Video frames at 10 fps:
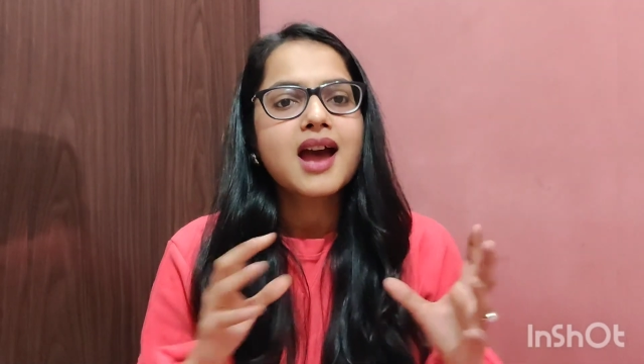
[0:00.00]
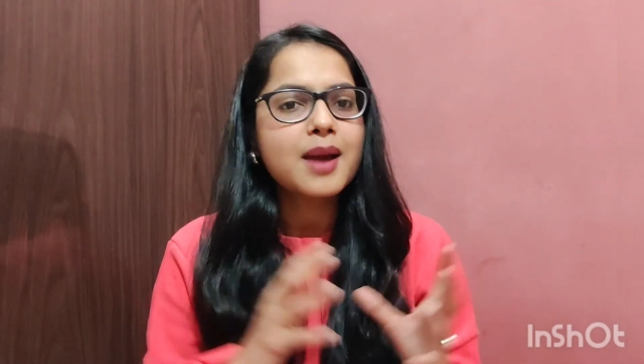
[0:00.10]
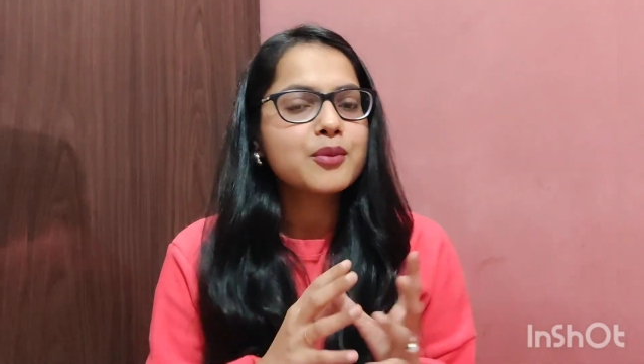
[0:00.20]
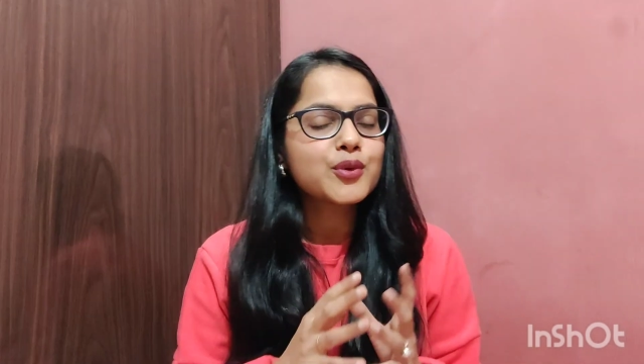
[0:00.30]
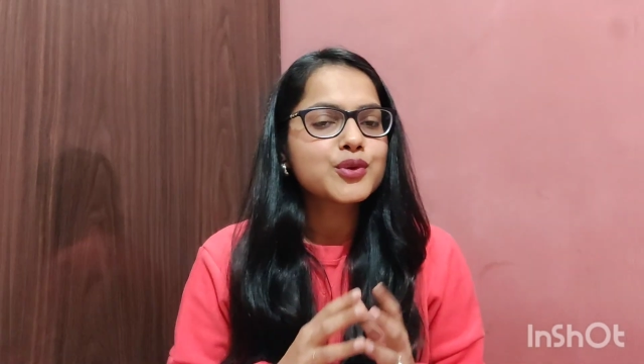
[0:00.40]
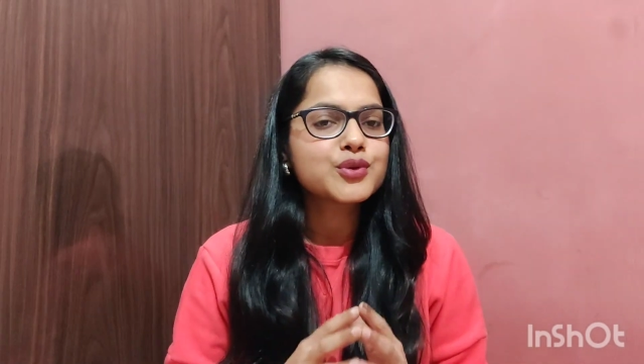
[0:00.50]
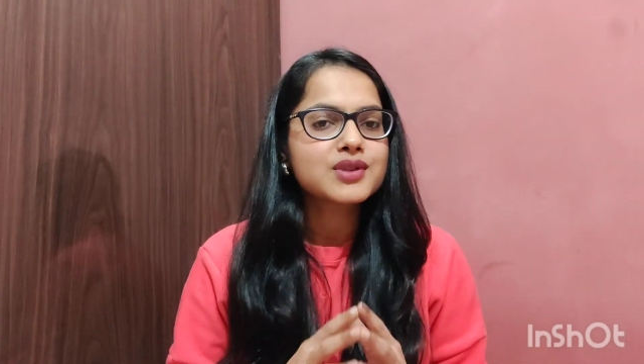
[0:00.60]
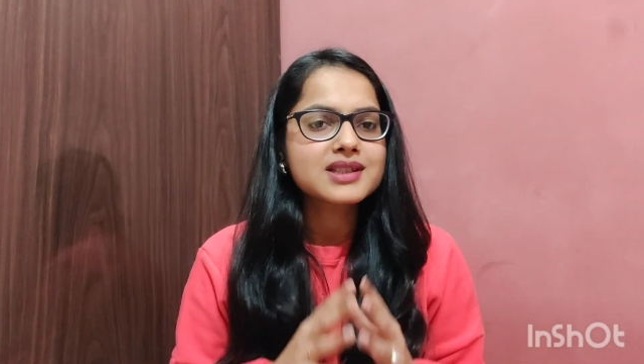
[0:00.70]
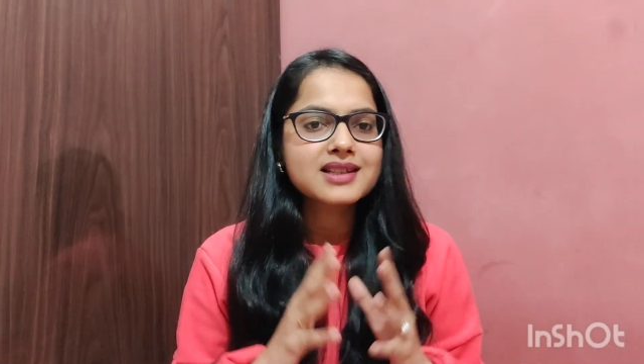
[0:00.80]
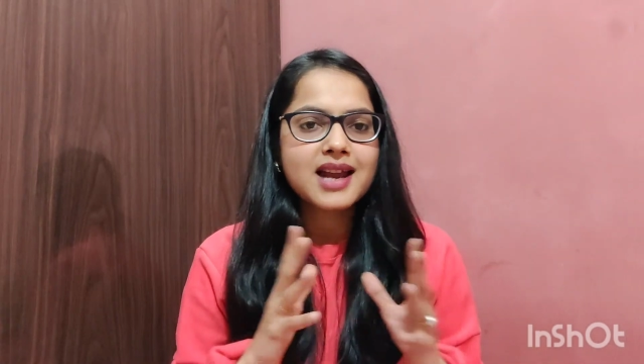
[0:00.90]
I'm going to
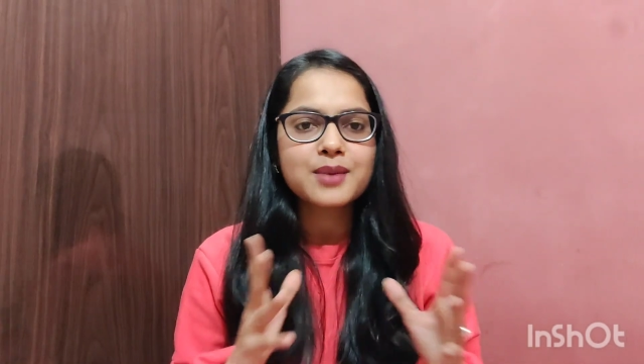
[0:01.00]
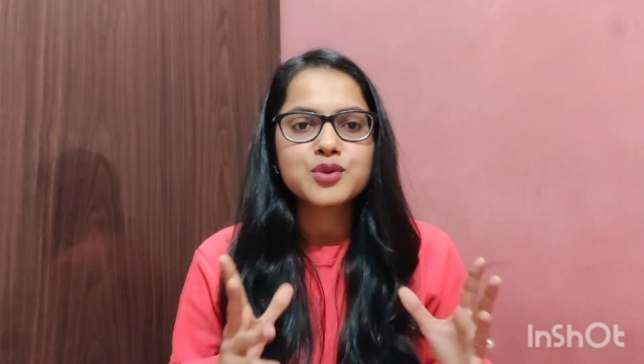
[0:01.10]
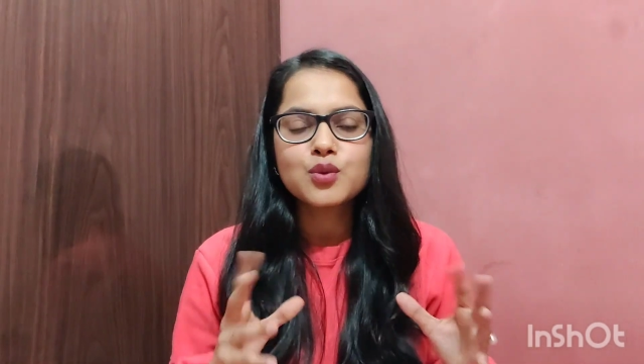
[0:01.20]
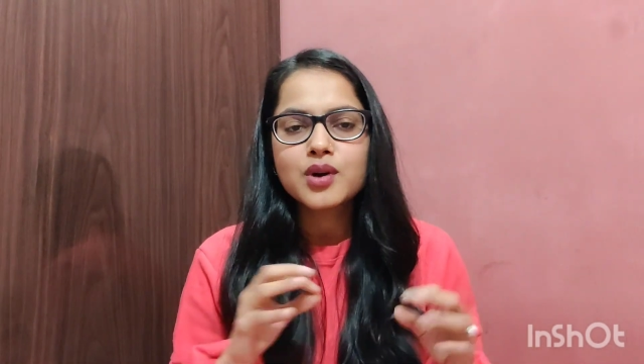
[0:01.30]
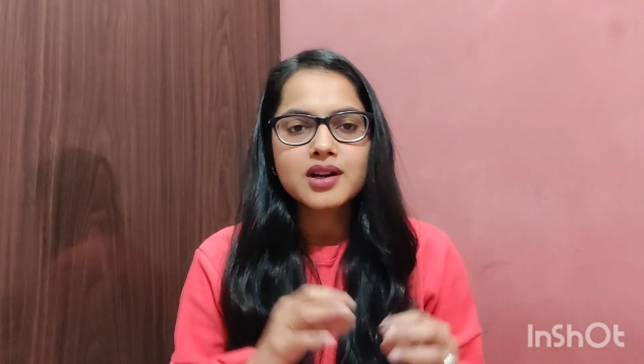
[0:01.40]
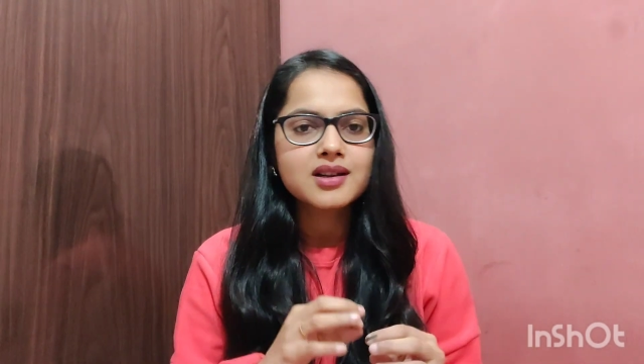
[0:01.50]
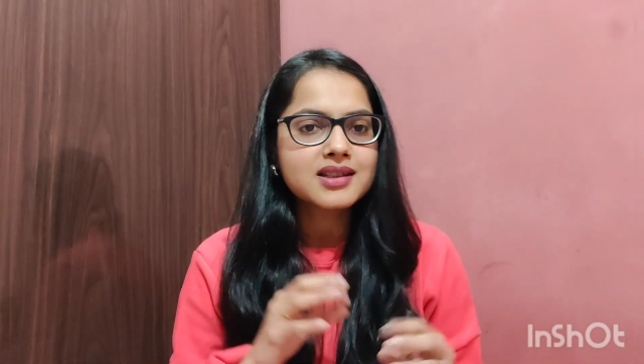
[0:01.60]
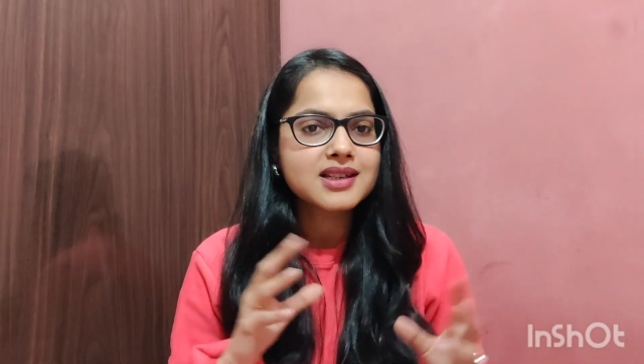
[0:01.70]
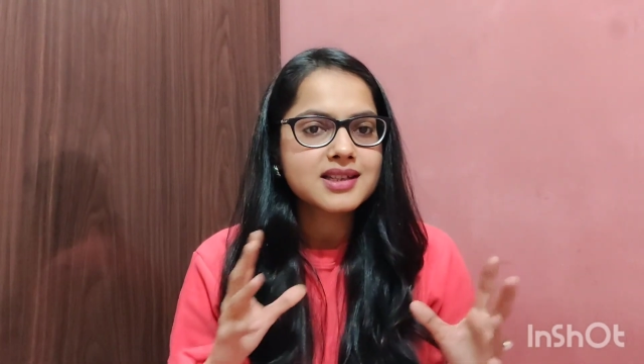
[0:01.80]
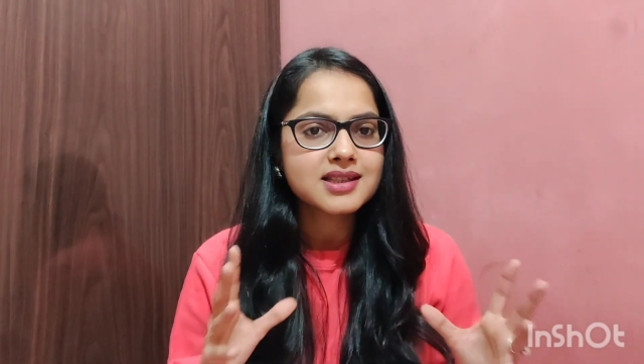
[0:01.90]
describe you what
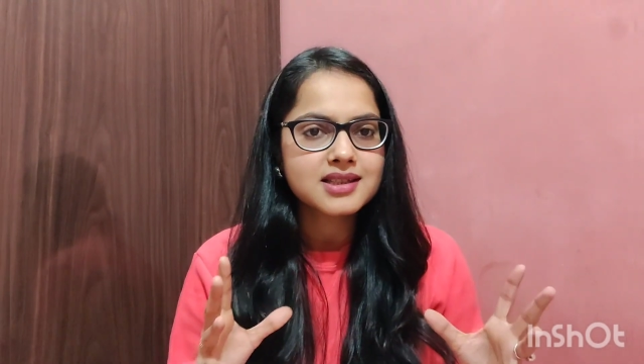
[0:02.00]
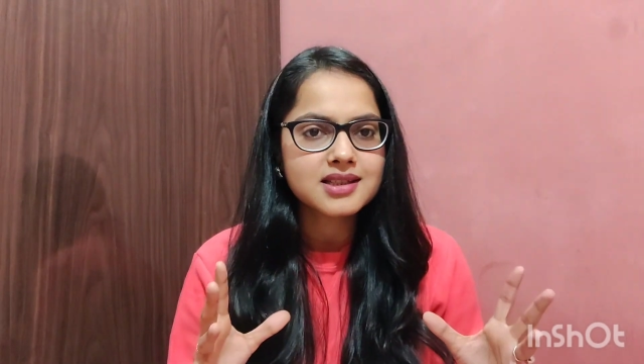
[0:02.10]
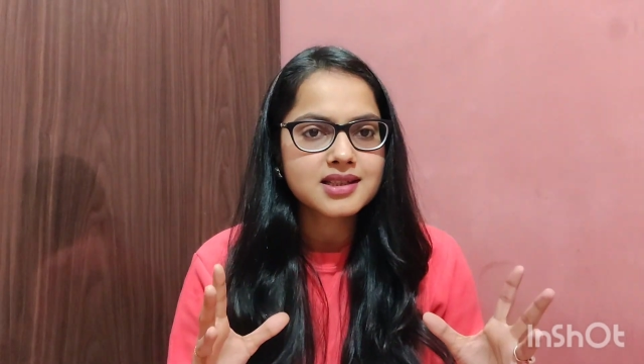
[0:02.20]
are these.